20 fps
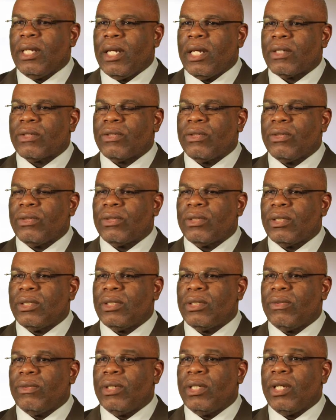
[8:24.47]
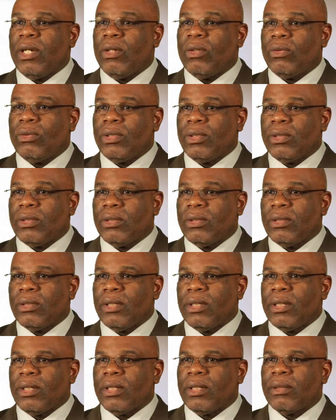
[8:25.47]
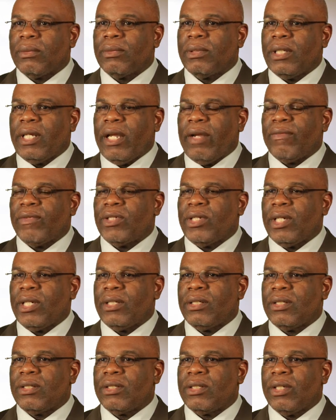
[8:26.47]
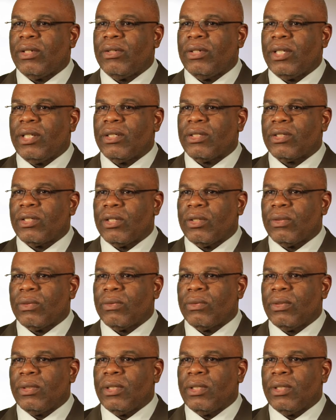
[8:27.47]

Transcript: Our students are generally older. Uh, the average age is 30 or so.